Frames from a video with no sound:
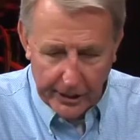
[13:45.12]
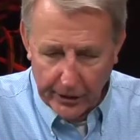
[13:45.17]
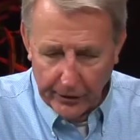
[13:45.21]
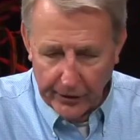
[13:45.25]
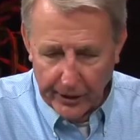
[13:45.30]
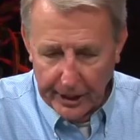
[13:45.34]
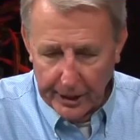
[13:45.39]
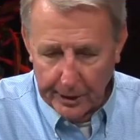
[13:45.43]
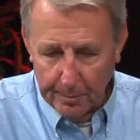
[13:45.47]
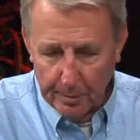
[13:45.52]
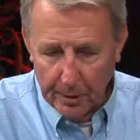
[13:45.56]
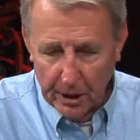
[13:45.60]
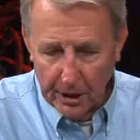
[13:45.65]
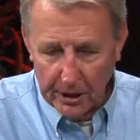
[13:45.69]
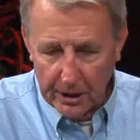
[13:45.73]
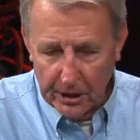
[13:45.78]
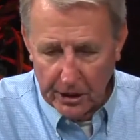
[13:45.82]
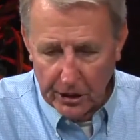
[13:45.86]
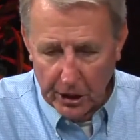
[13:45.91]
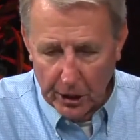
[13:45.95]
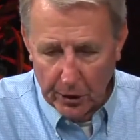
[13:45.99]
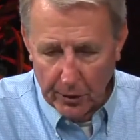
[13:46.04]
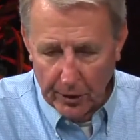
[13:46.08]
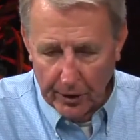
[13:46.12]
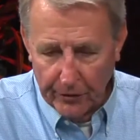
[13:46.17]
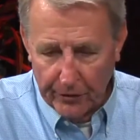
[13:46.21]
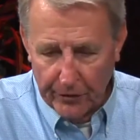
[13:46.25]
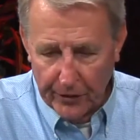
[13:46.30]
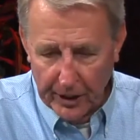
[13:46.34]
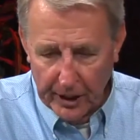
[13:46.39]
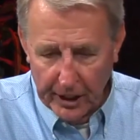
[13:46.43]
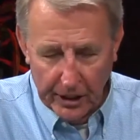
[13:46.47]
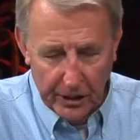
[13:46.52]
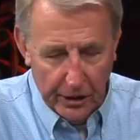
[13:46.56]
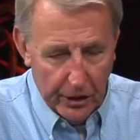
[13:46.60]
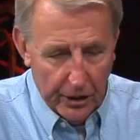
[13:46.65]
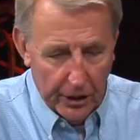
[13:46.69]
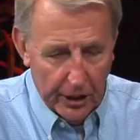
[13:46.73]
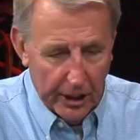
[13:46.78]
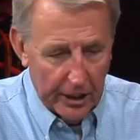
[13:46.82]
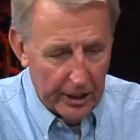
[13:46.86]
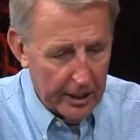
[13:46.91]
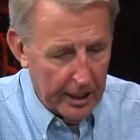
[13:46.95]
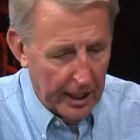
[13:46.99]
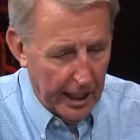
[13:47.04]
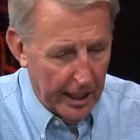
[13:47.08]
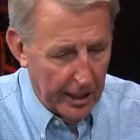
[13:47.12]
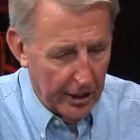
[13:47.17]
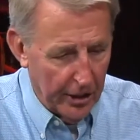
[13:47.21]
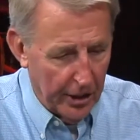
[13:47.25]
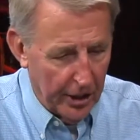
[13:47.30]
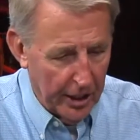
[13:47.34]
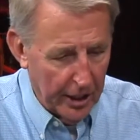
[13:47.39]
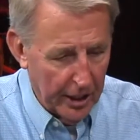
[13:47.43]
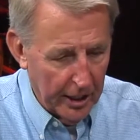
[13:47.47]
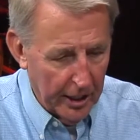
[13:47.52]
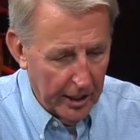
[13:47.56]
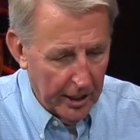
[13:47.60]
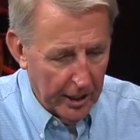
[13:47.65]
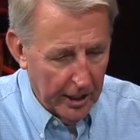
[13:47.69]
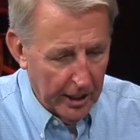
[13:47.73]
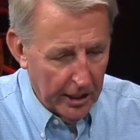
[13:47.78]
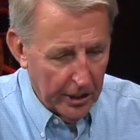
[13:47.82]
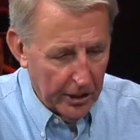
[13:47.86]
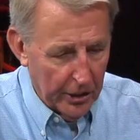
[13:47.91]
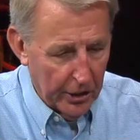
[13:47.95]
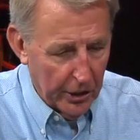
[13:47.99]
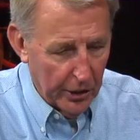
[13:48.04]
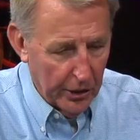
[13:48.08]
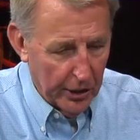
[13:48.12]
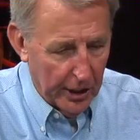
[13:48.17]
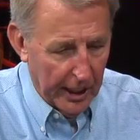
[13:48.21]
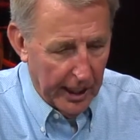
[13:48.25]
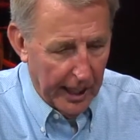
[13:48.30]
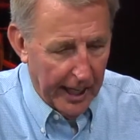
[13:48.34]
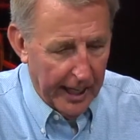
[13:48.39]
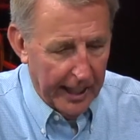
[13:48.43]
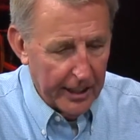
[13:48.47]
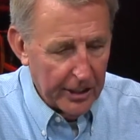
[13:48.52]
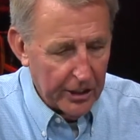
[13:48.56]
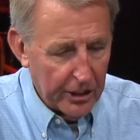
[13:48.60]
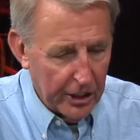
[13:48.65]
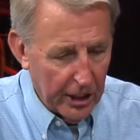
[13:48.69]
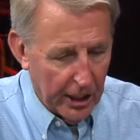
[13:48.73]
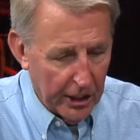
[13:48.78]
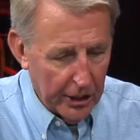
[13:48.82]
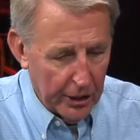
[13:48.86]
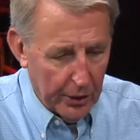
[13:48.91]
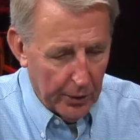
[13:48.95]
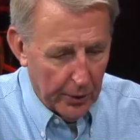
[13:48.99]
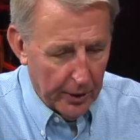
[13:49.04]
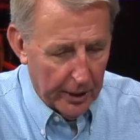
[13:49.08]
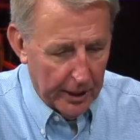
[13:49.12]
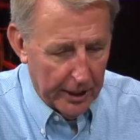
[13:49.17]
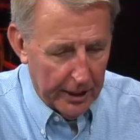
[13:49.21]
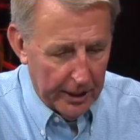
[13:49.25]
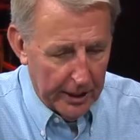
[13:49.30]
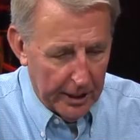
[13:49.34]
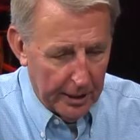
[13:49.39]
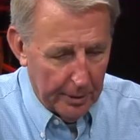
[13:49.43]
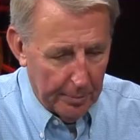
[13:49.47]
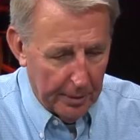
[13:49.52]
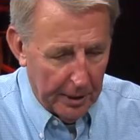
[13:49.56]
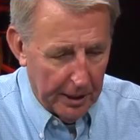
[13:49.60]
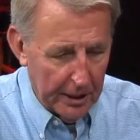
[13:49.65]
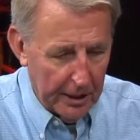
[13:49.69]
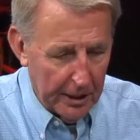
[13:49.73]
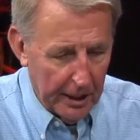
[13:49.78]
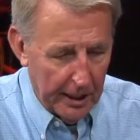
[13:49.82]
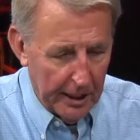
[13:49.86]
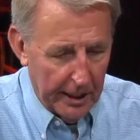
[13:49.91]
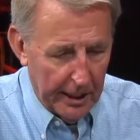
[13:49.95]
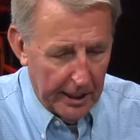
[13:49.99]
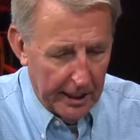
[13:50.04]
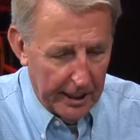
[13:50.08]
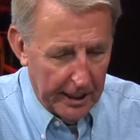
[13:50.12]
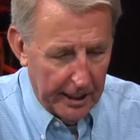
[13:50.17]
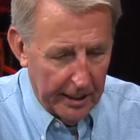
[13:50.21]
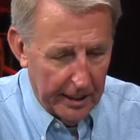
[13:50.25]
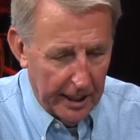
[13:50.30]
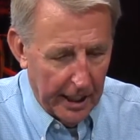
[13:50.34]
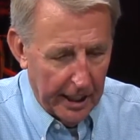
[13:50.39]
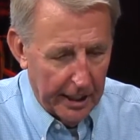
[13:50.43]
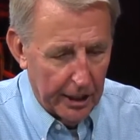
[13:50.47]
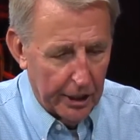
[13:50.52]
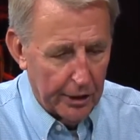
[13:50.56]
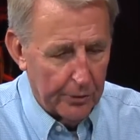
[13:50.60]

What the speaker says: of these books generally fit into the 10th to the 8th centuries BCE, that is